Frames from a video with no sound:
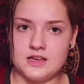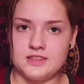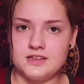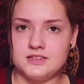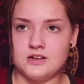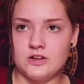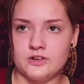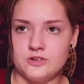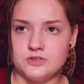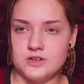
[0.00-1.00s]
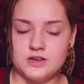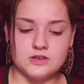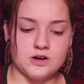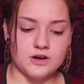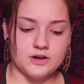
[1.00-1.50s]
I think it's all acoustic
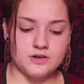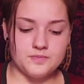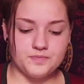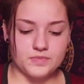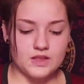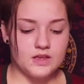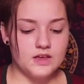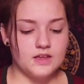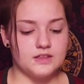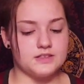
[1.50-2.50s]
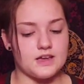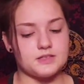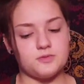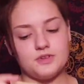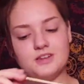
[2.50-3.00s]
guitar. This
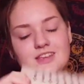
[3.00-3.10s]
next one